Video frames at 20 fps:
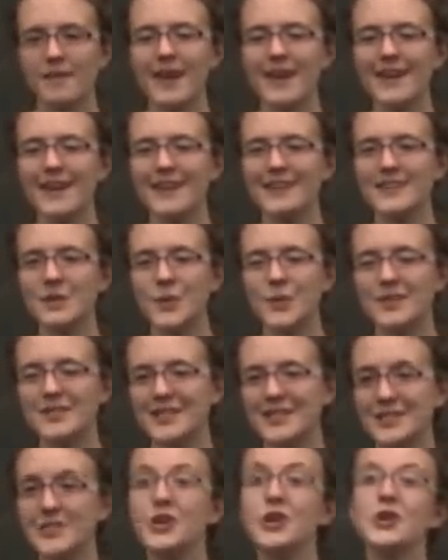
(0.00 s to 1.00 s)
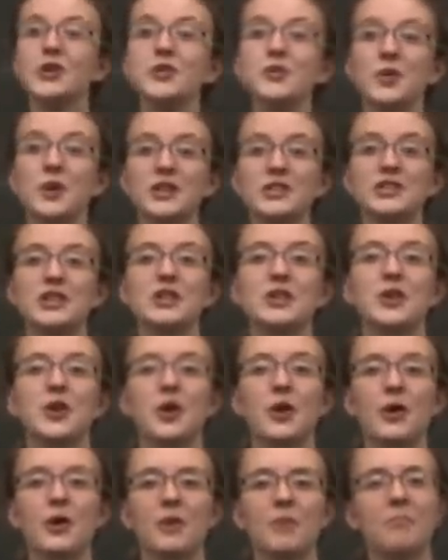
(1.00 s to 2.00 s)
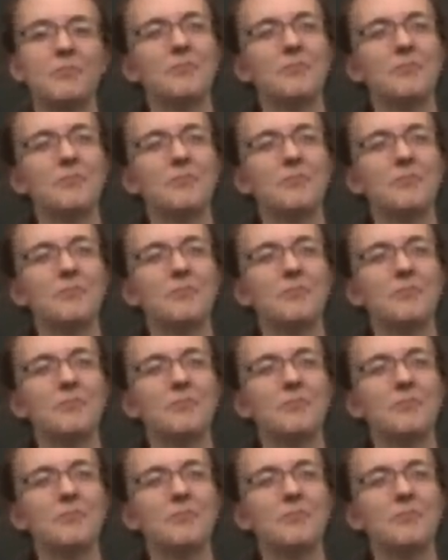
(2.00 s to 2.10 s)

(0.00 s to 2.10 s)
In it, there was this good Christian girl,